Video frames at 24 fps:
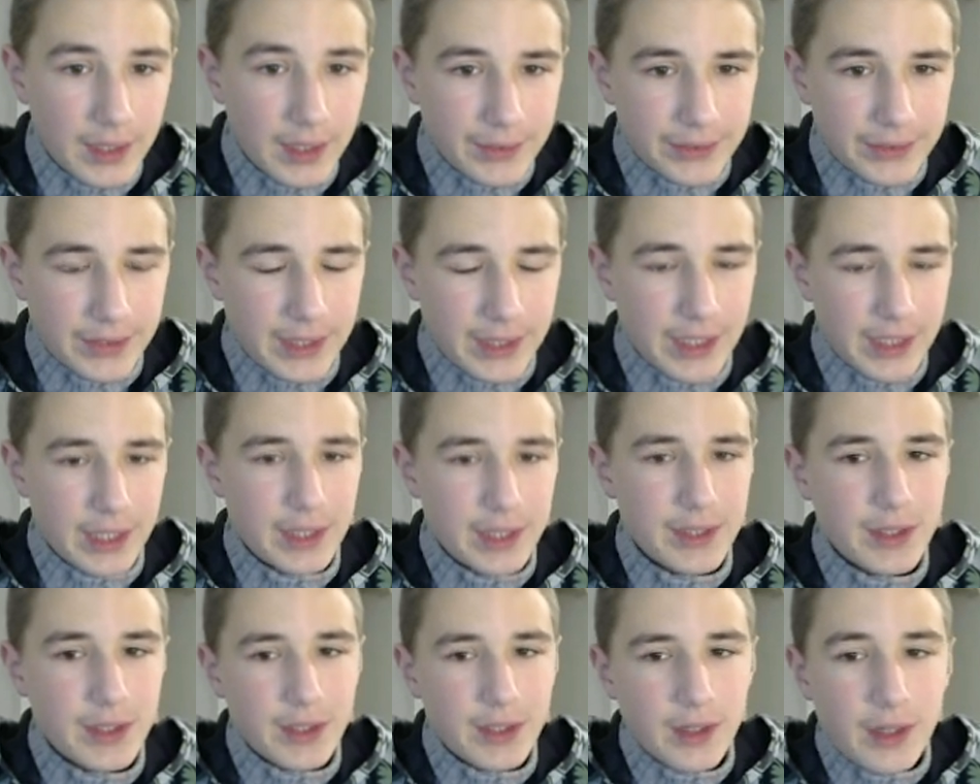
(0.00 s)

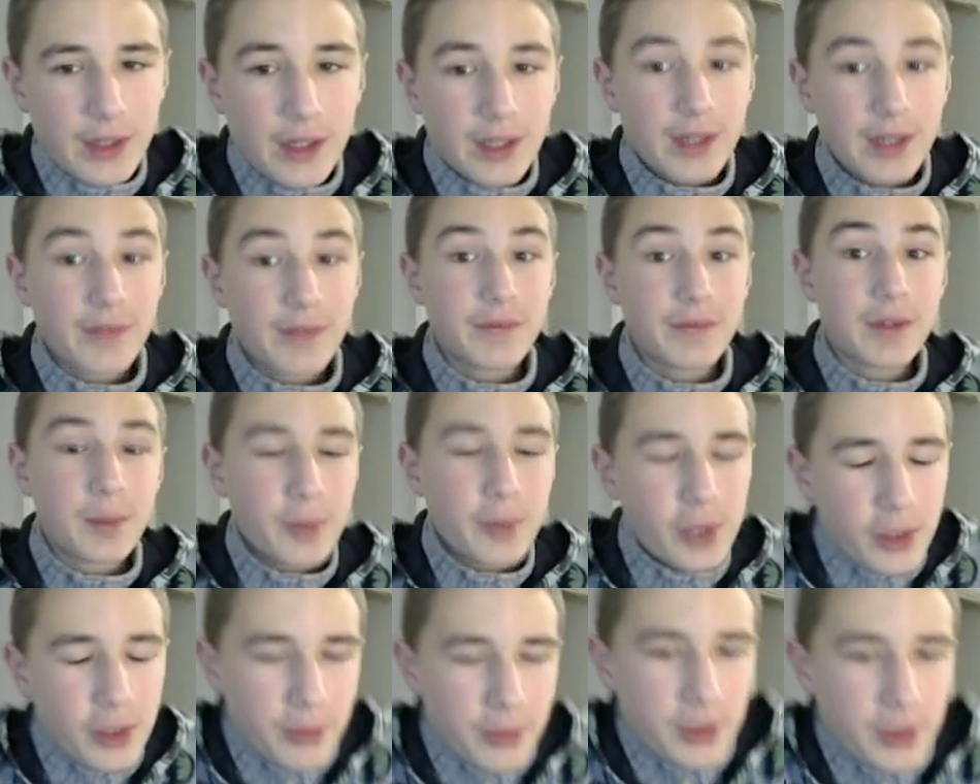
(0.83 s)
Castle and after
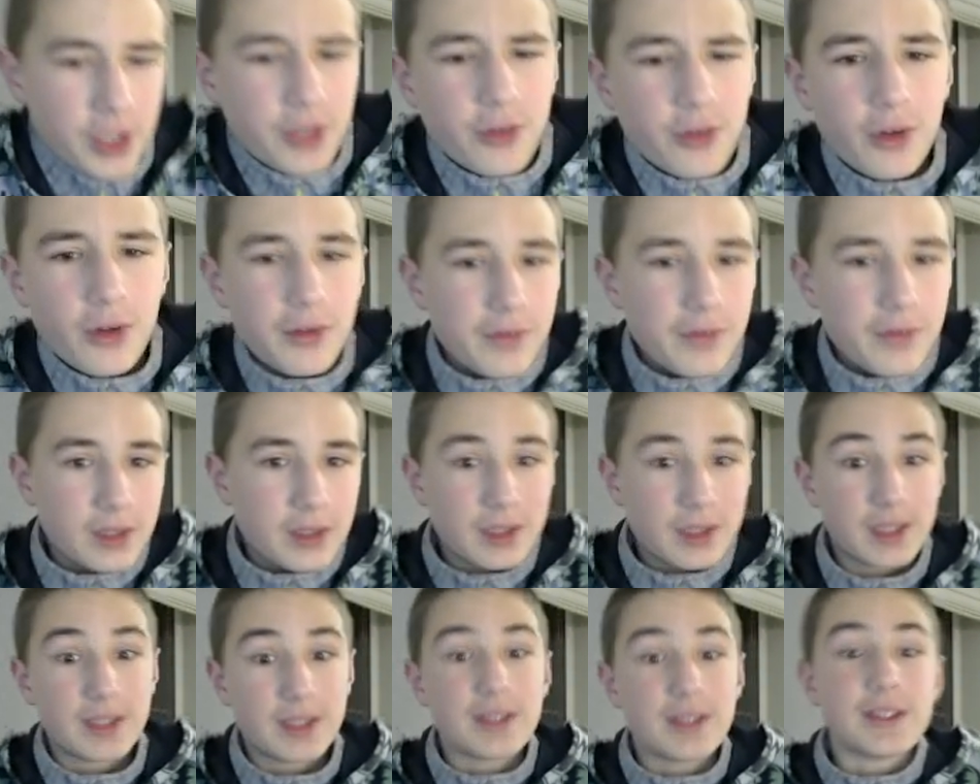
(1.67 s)
bishop g2 I will
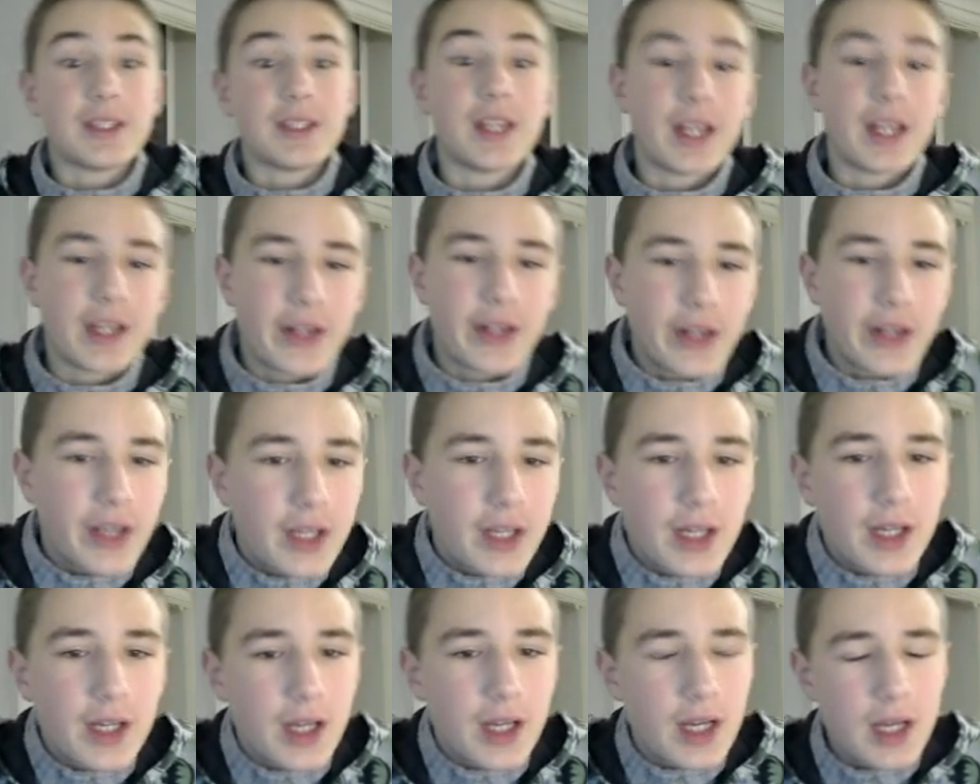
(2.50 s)

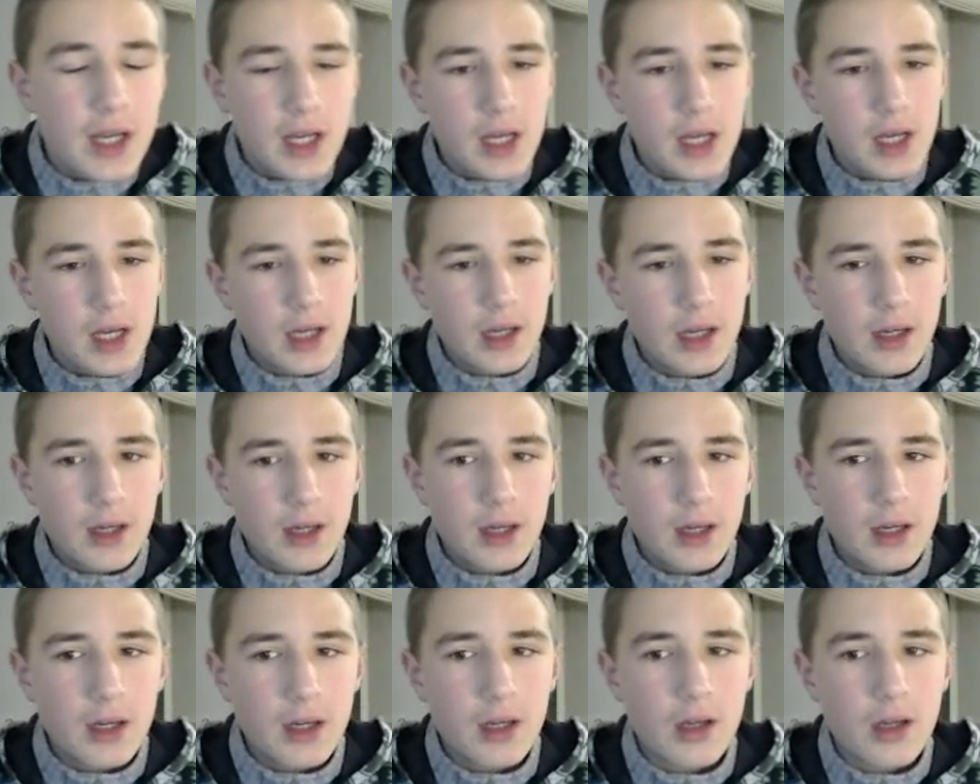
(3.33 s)
sink.
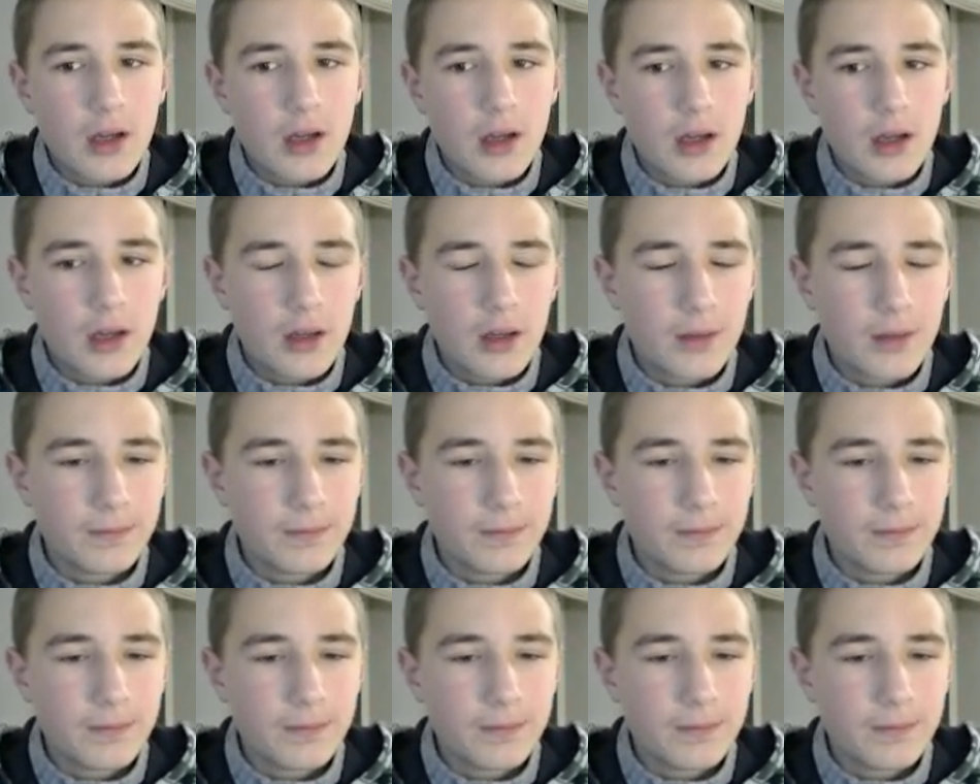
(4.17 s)
Uh-huh.